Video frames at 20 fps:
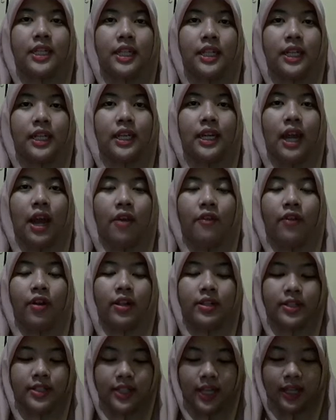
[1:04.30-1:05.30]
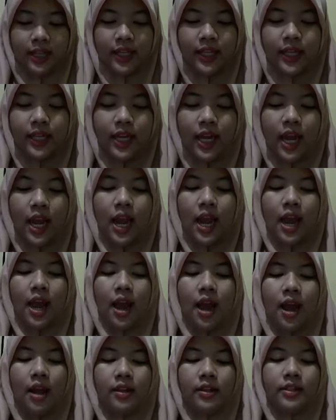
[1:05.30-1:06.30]
an EFL setting,
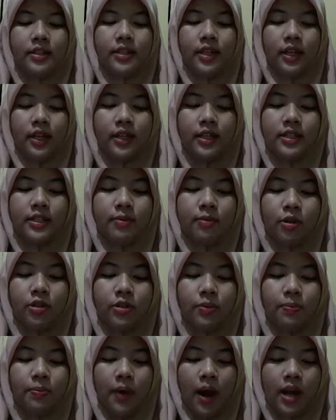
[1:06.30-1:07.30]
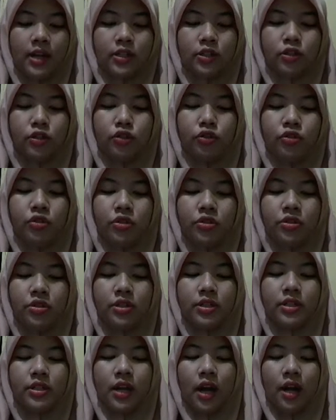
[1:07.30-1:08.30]
and the second is about the practical
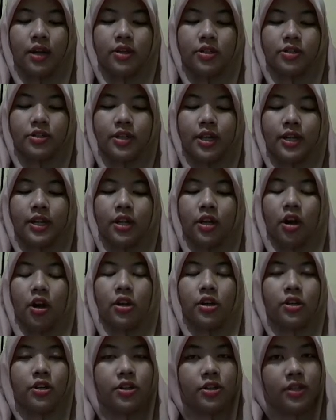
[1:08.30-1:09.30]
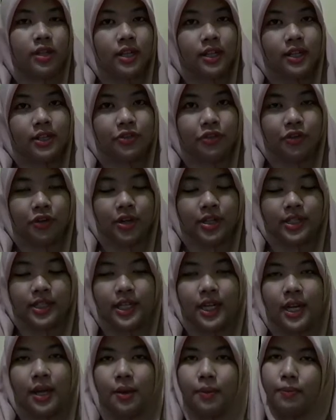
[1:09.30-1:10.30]
teachers understanding on early
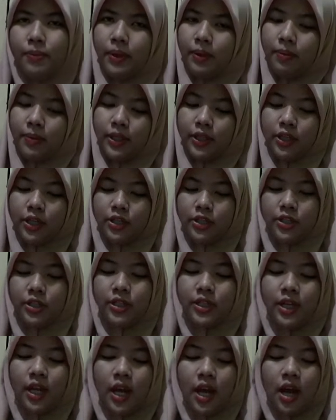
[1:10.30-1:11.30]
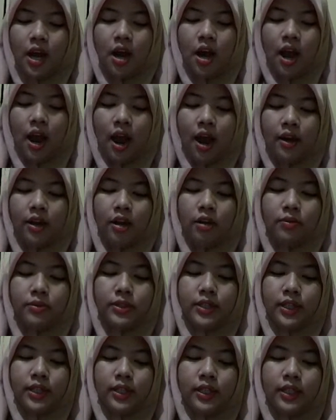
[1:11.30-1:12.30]
literacy implementation and
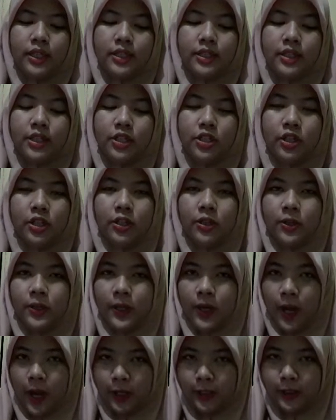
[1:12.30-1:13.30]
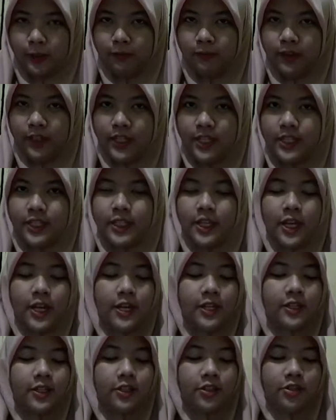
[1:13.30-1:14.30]
obstacle in teaching learning activities.
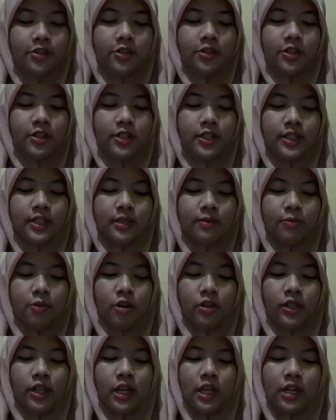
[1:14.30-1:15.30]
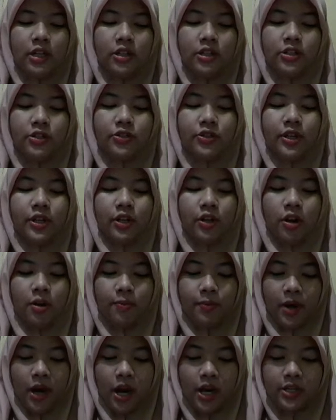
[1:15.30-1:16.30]
The third is about English reading
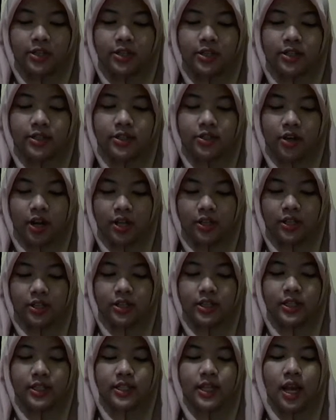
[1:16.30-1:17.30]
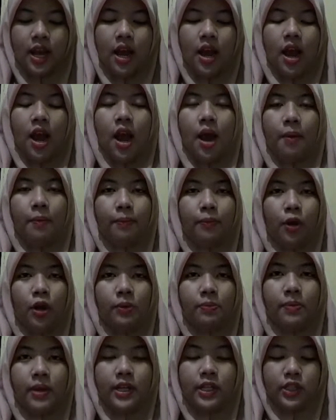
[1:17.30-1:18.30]
comprehension strategies
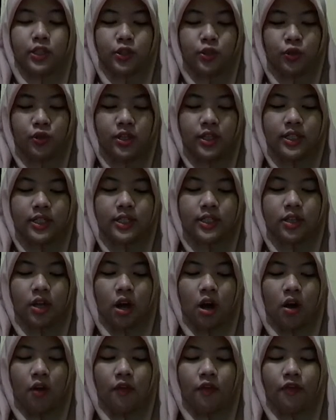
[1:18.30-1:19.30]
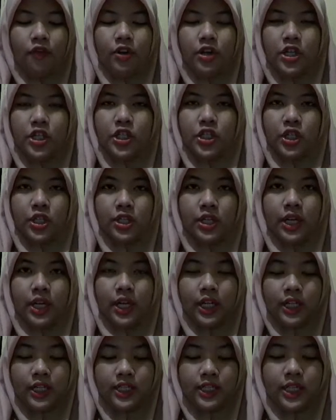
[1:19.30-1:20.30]
employed by students of first year
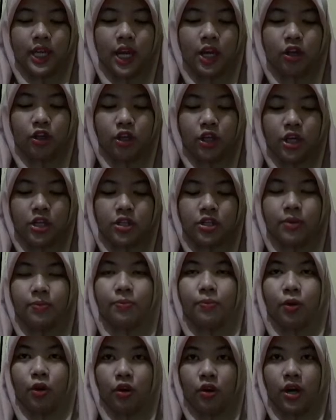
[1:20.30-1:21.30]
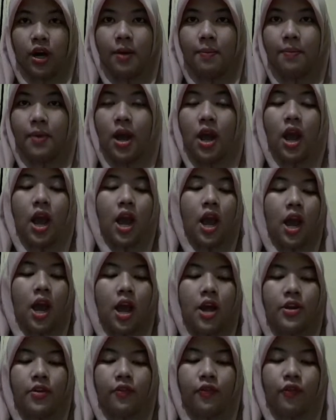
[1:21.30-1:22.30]
English education program,
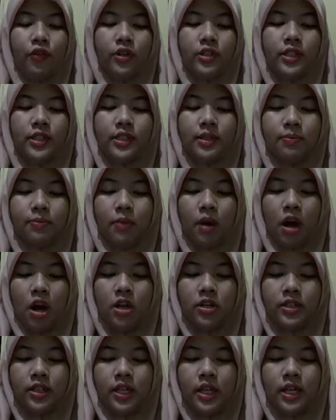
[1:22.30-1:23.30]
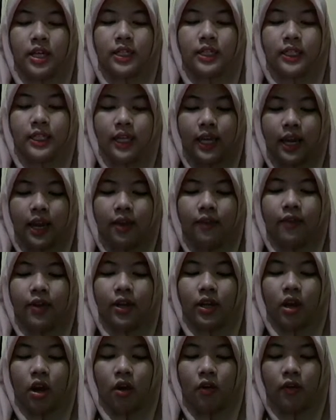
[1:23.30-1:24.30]
and the fourth is about the
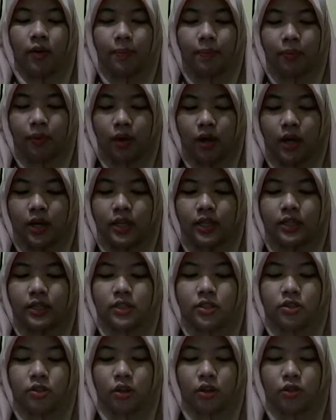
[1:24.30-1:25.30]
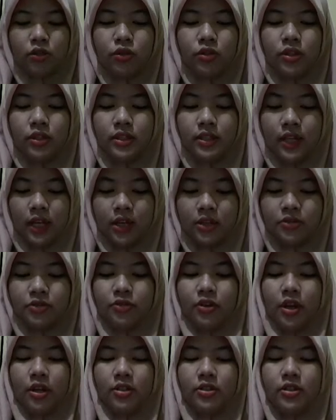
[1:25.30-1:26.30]
effect of applying the talk to the text
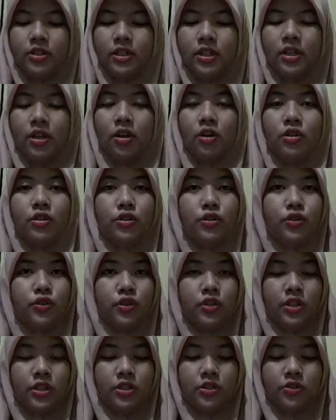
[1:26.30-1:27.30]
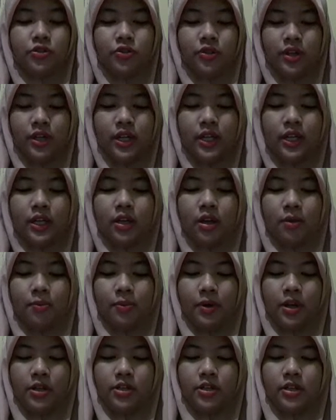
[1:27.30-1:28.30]
strategy on students' reading
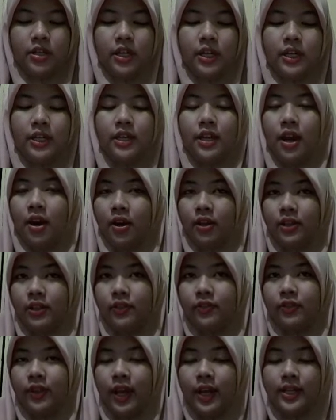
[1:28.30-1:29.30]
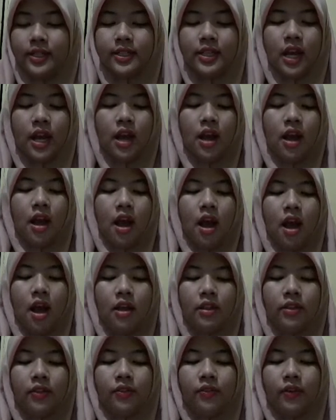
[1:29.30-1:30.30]
comprehension in narrative text,
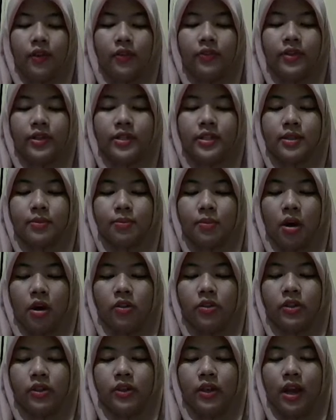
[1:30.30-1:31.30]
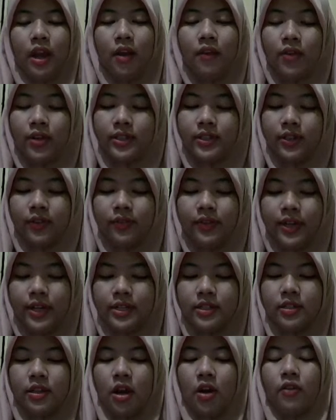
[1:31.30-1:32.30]
and the fifth is about the
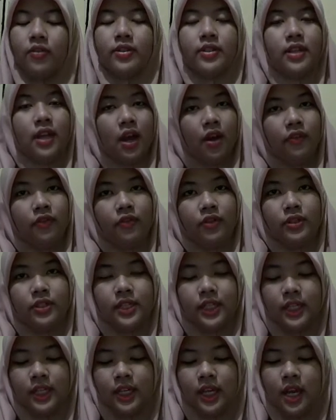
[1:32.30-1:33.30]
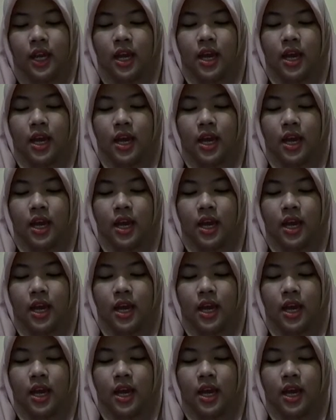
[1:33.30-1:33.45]
effectiveness of scaffolding